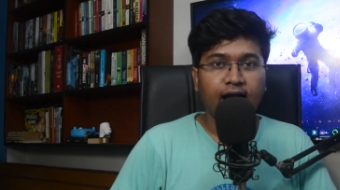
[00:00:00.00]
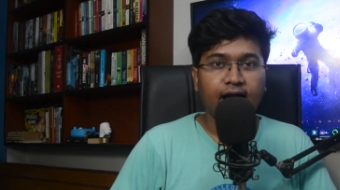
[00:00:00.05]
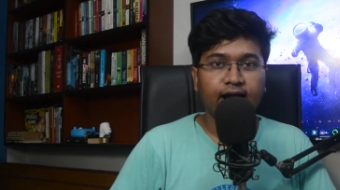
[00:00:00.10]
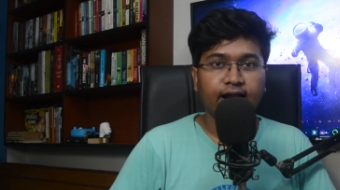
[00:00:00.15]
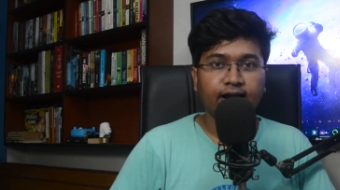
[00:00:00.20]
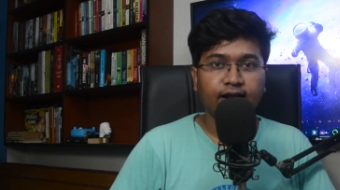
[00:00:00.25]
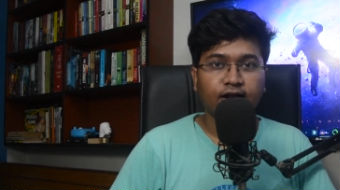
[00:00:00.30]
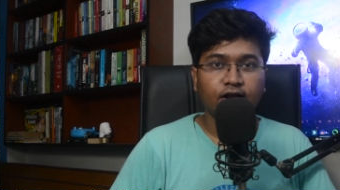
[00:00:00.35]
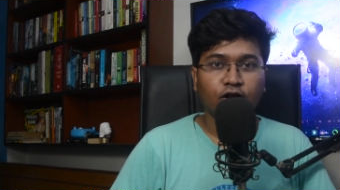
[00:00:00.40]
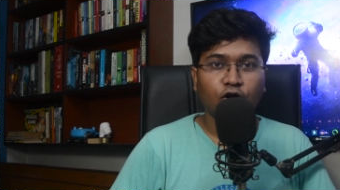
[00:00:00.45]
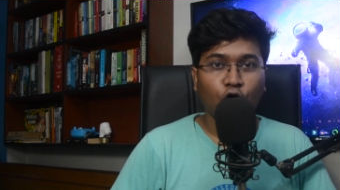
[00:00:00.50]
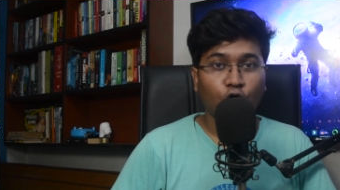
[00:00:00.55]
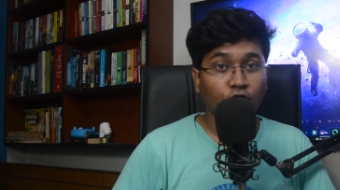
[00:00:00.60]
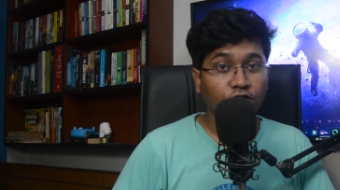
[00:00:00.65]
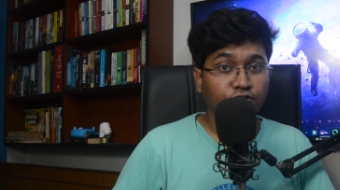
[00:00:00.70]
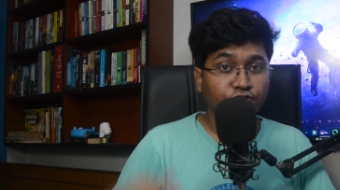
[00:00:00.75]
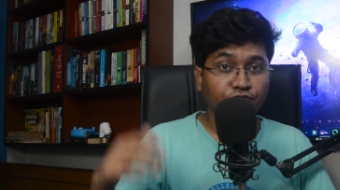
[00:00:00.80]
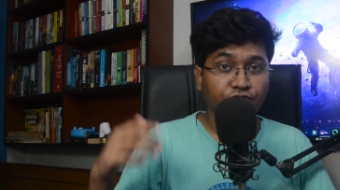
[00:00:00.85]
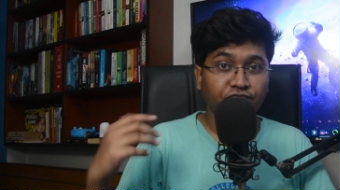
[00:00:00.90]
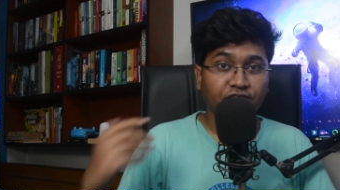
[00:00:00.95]
and
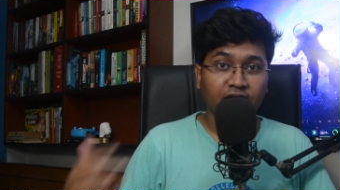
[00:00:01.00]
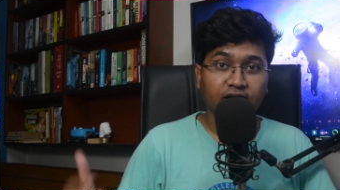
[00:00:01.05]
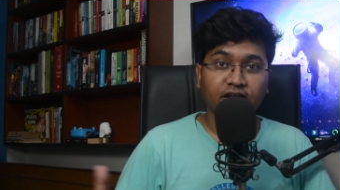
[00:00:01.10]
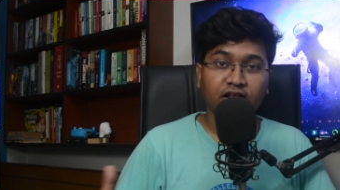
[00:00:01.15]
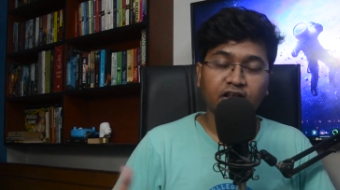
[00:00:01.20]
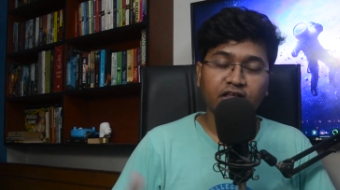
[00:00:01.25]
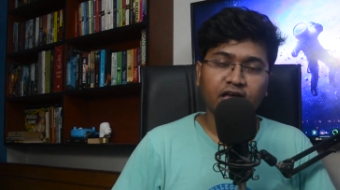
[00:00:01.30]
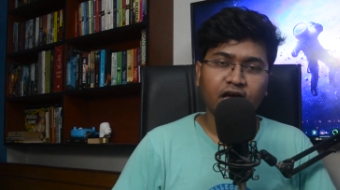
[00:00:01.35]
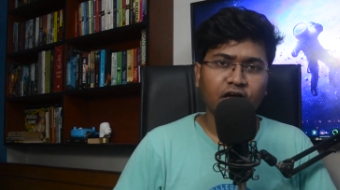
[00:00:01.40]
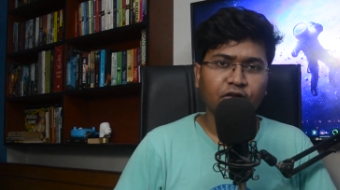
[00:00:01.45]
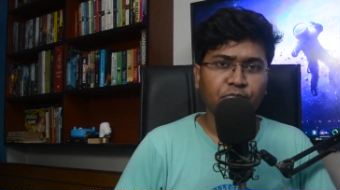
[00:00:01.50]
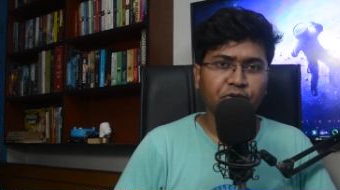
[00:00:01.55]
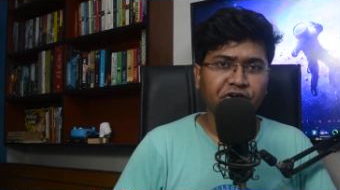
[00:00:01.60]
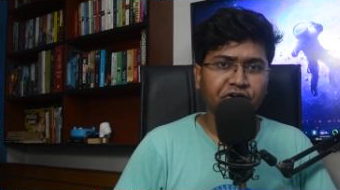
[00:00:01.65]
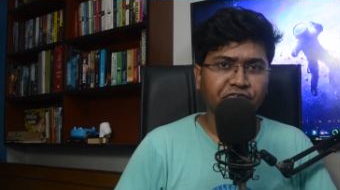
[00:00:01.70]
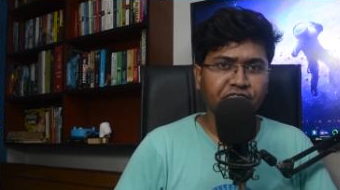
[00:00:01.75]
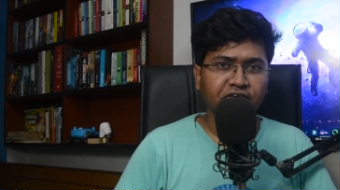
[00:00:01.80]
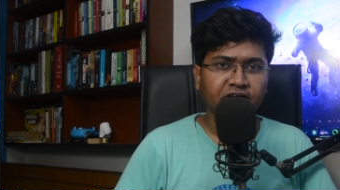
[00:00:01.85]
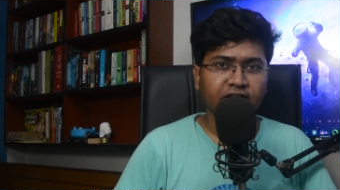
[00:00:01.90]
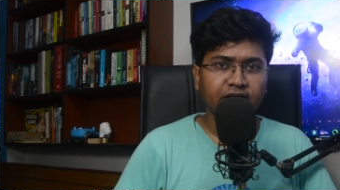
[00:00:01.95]
also finally I'll
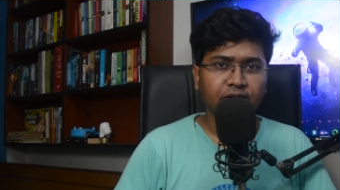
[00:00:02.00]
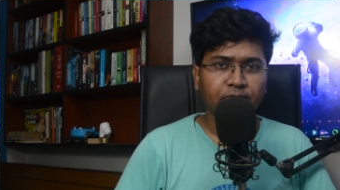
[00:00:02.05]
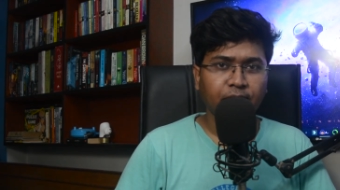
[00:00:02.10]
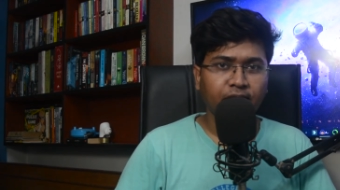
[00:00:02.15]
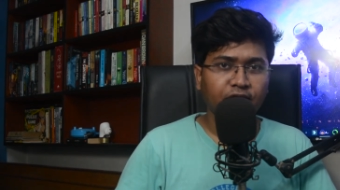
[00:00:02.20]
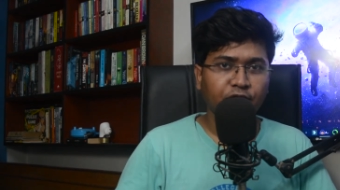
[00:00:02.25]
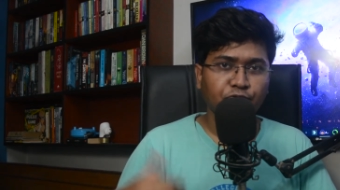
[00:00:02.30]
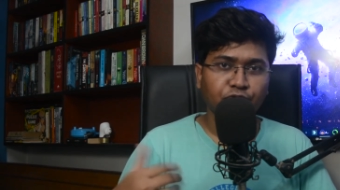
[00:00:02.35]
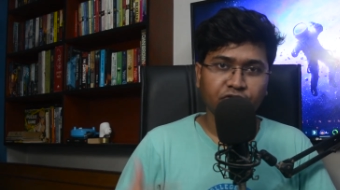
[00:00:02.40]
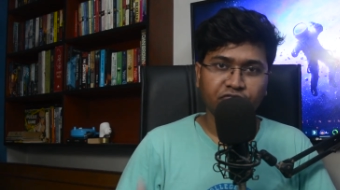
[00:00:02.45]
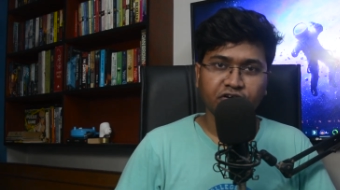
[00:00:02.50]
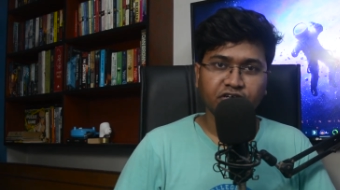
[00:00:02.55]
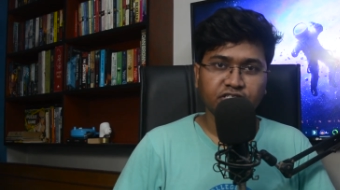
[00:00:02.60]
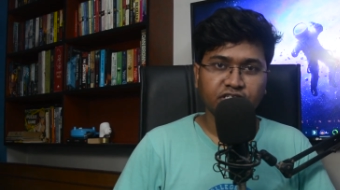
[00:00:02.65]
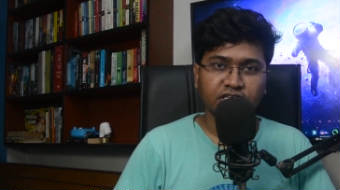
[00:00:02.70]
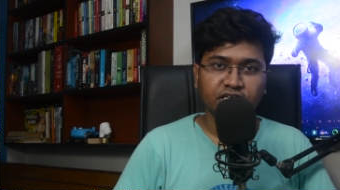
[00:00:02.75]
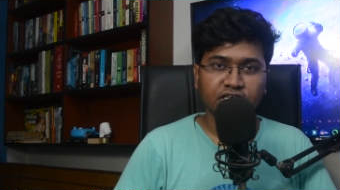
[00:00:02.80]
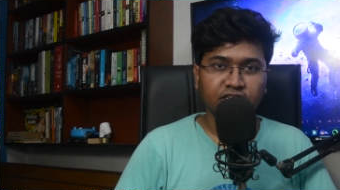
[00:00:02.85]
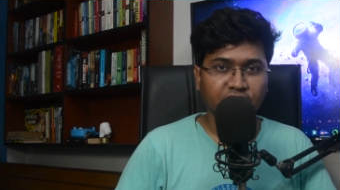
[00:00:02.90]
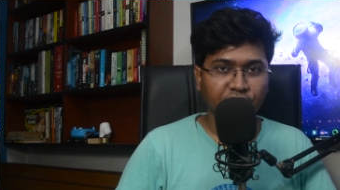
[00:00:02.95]
be revealing my
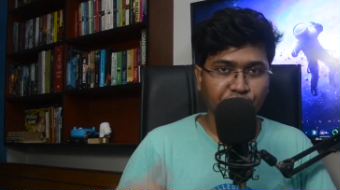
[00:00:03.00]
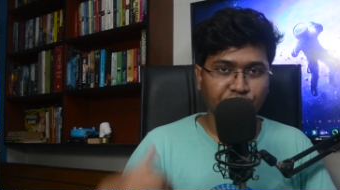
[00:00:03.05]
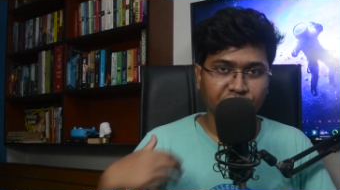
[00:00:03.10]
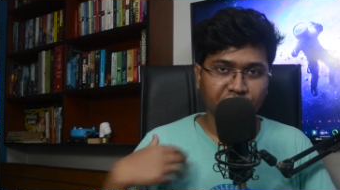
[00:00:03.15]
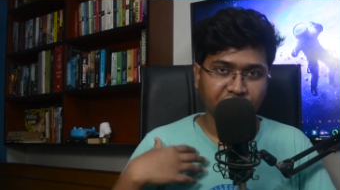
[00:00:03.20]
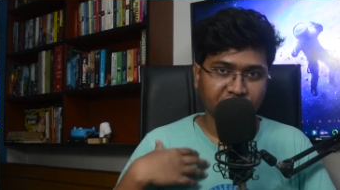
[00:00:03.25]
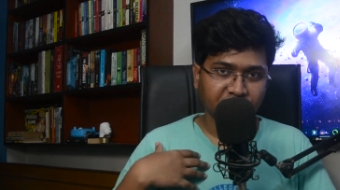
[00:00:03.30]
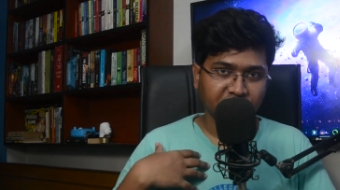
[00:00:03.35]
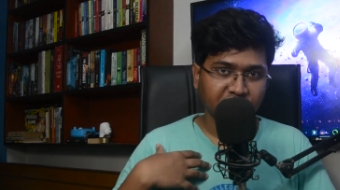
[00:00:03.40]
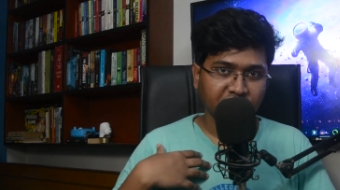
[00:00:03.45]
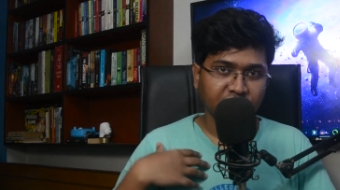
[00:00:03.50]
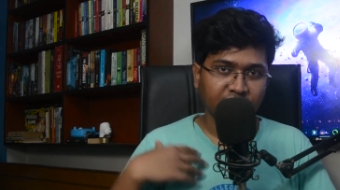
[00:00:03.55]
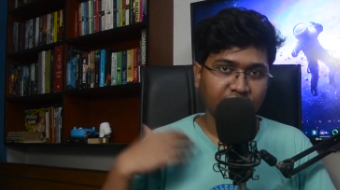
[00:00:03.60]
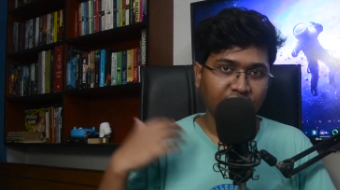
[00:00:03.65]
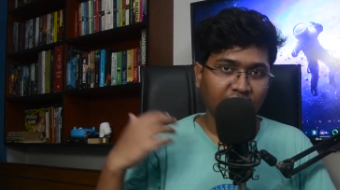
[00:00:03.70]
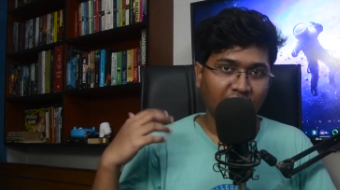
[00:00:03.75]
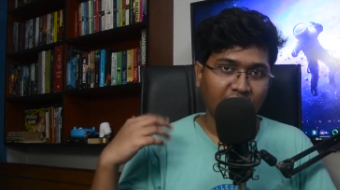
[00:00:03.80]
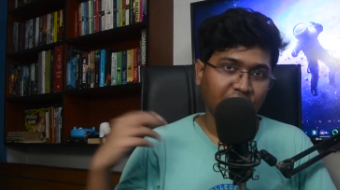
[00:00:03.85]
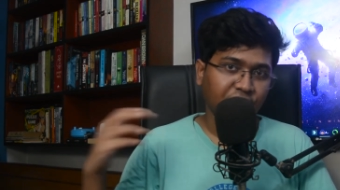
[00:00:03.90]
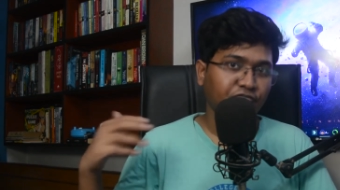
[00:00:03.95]
university, the university
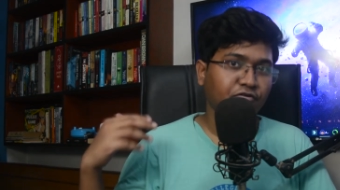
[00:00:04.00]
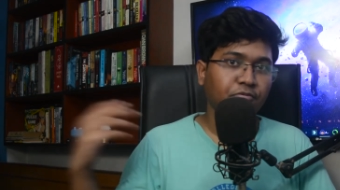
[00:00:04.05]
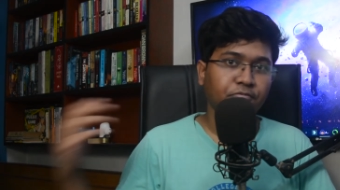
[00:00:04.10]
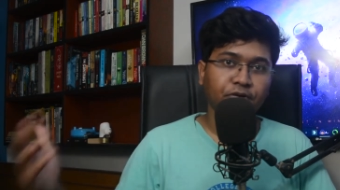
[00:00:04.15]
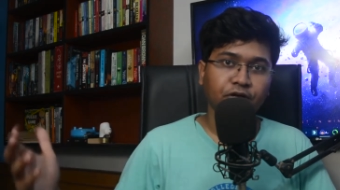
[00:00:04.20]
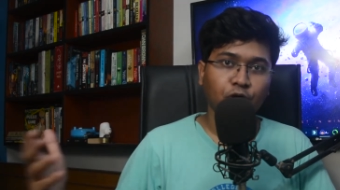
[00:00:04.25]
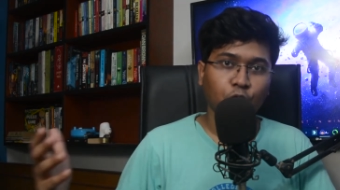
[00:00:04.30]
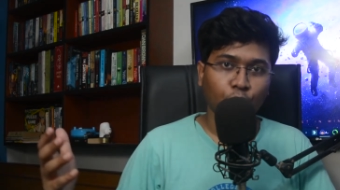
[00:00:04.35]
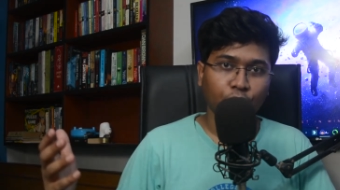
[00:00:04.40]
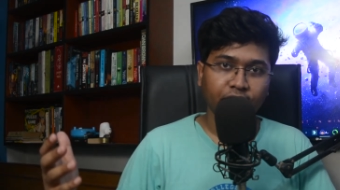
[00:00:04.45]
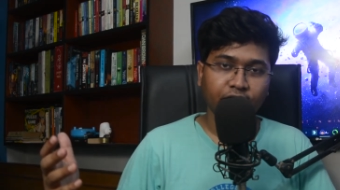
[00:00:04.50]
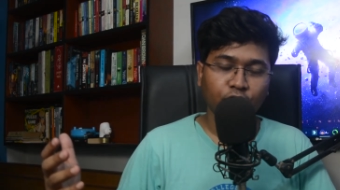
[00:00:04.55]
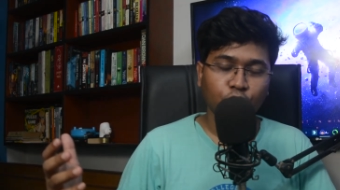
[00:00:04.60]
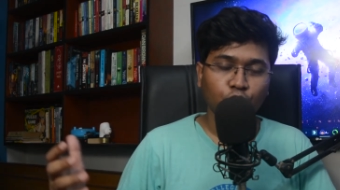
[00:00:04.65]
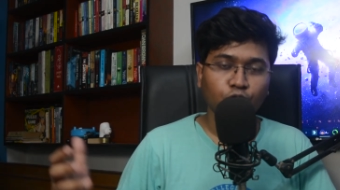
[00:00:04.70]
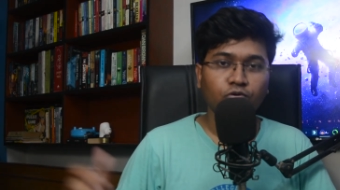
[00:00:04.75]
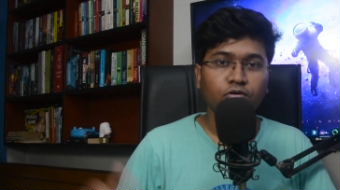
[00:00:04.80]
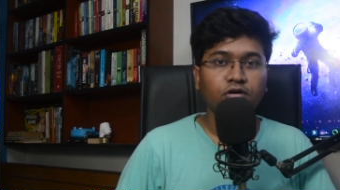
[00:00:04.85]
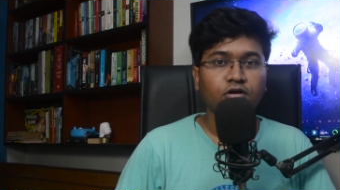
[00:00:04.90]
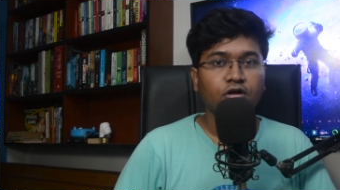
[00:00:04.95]
that I will be going
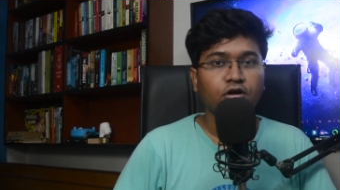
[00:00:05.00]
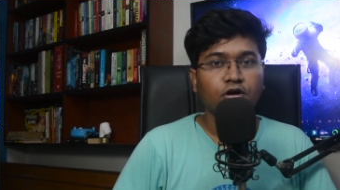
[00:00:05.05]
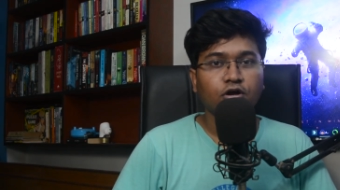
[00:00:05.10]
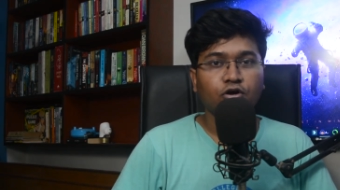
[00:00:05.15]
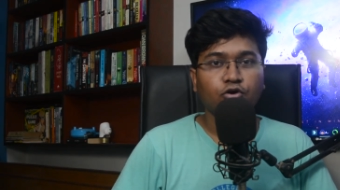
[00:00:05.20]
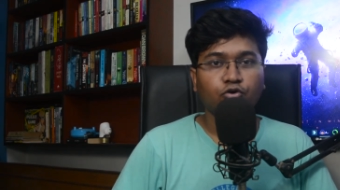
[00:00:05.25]
to